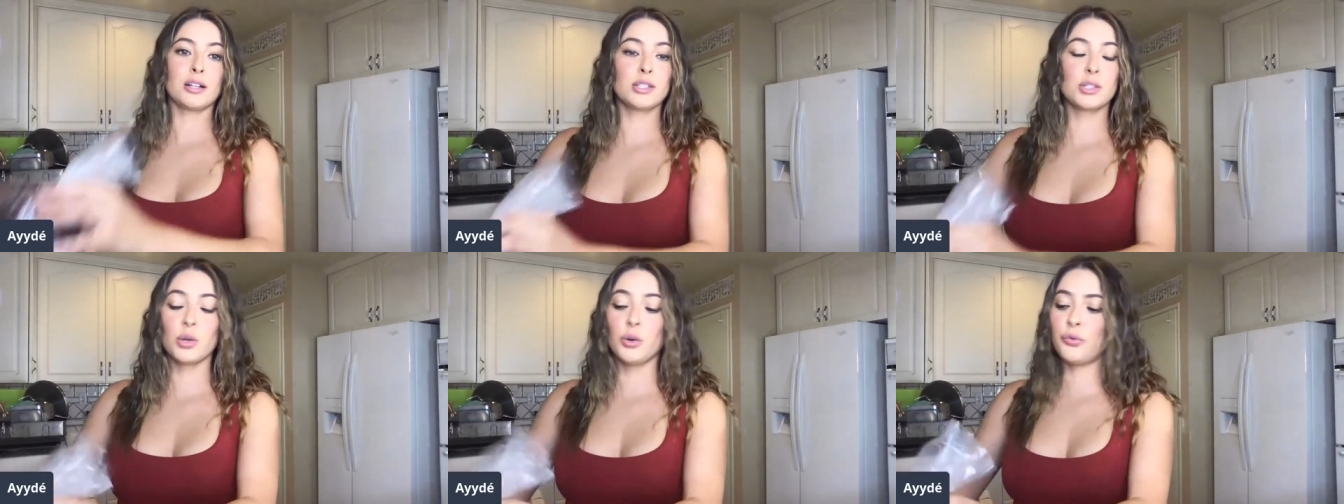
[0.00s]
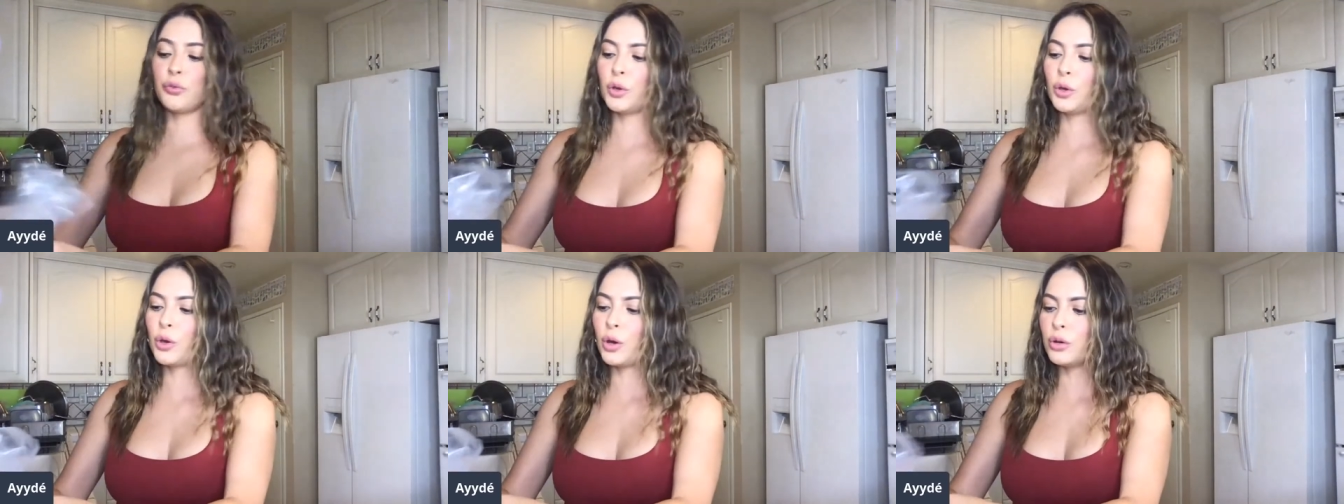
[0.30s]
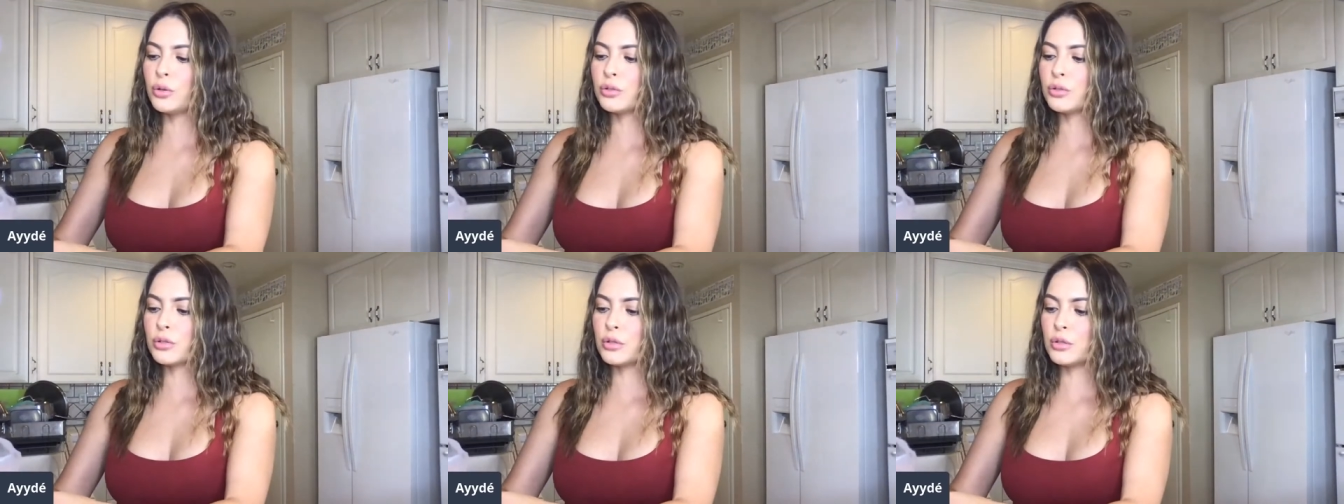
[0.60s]
So if you
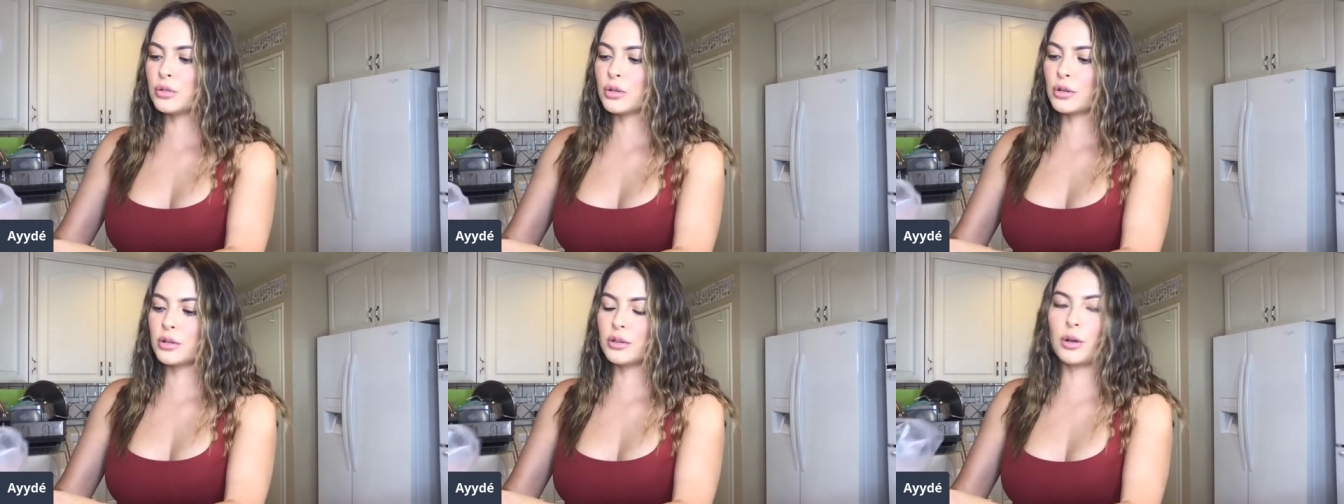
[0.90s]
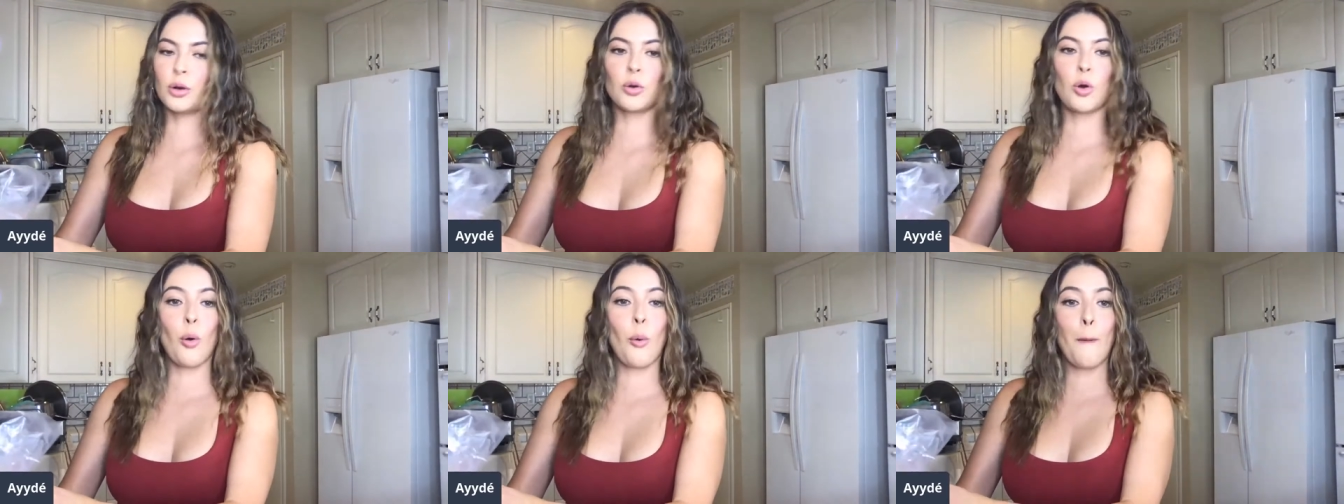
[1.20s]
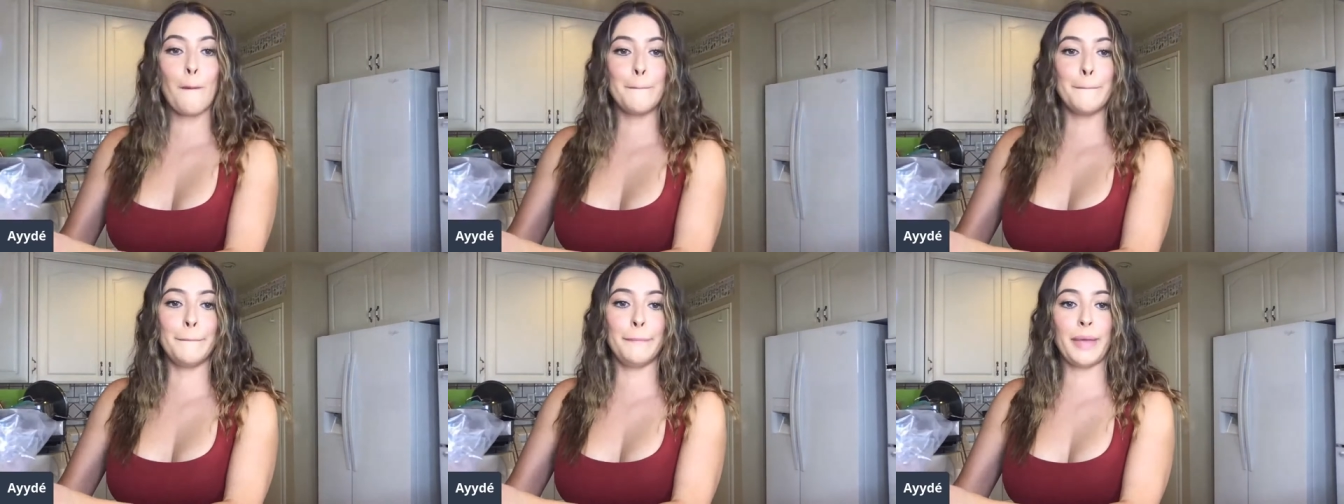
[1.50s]
go to your
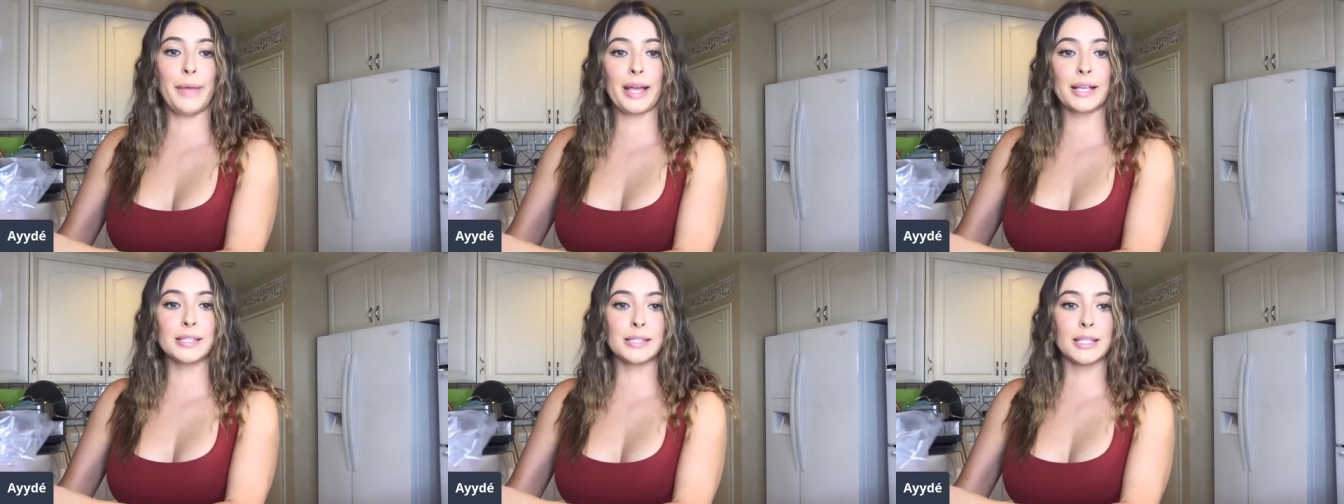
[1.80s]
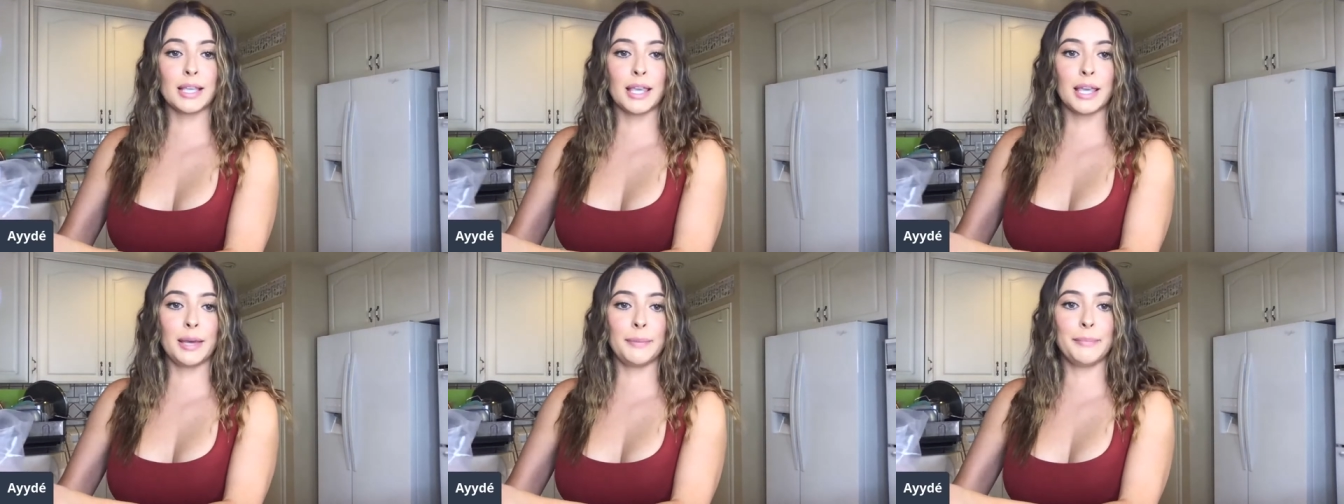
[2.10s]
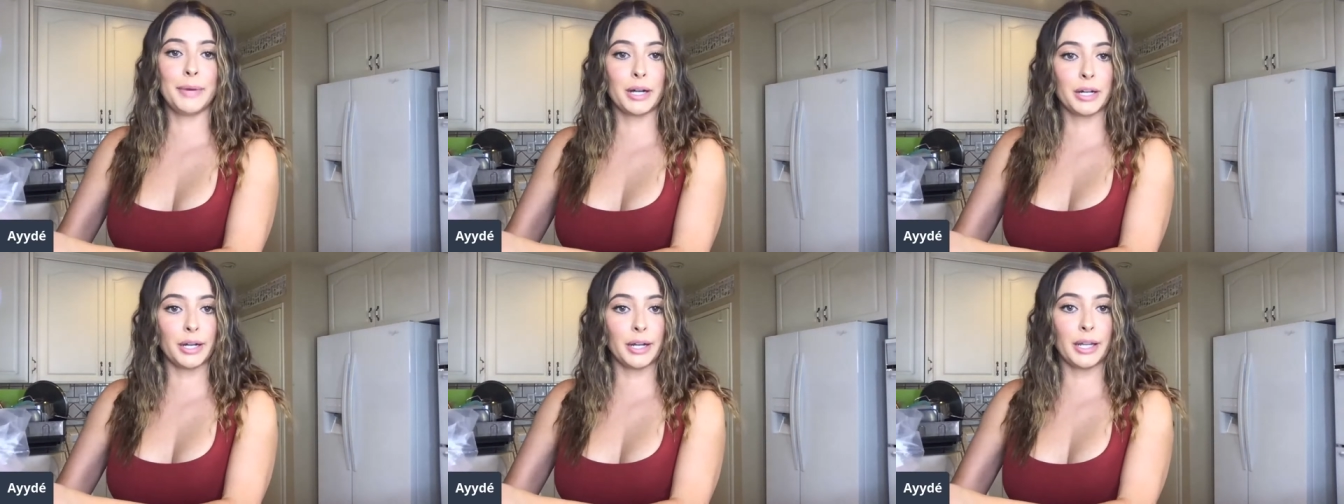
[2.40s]
local Mexican
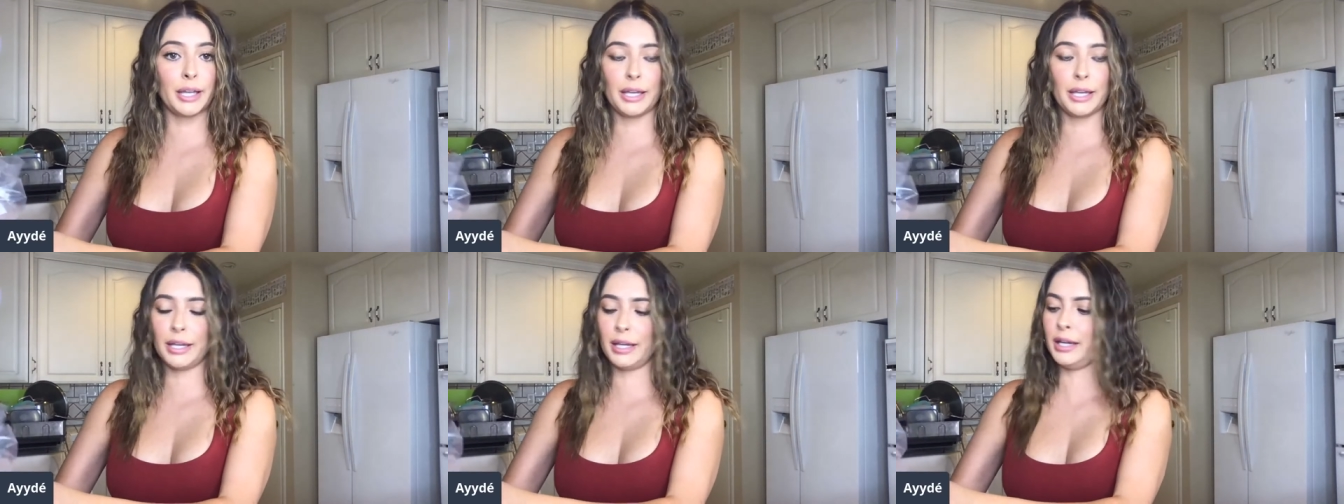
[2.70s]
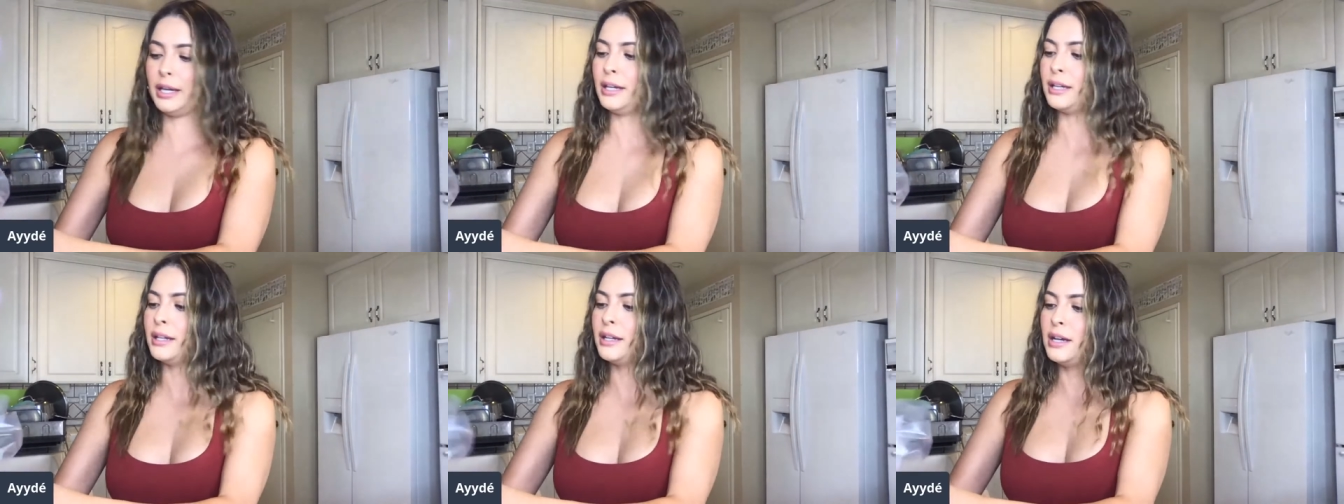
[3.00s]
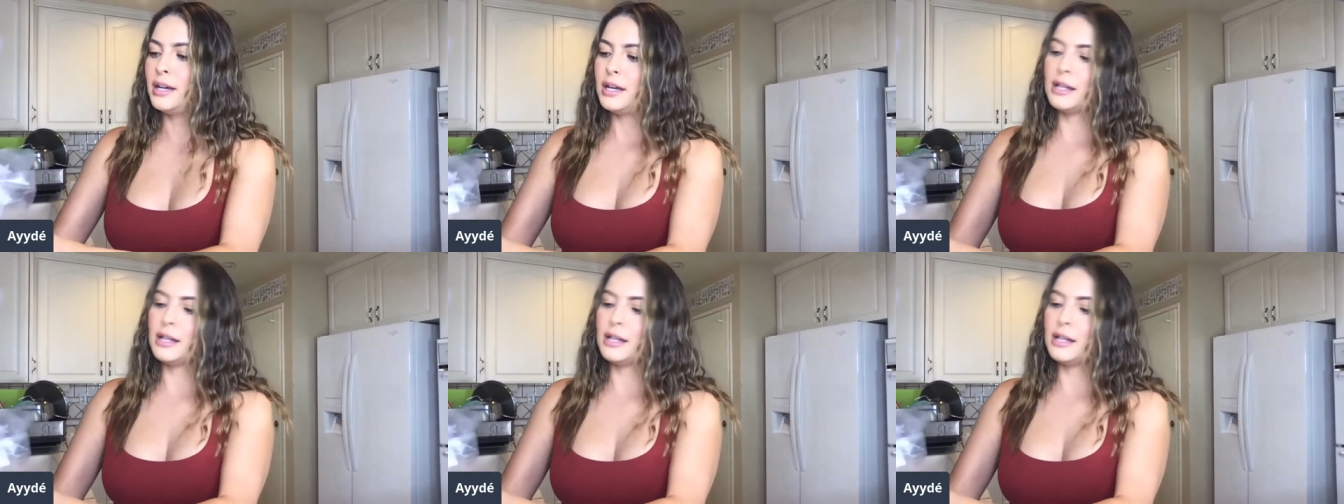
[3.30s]
market,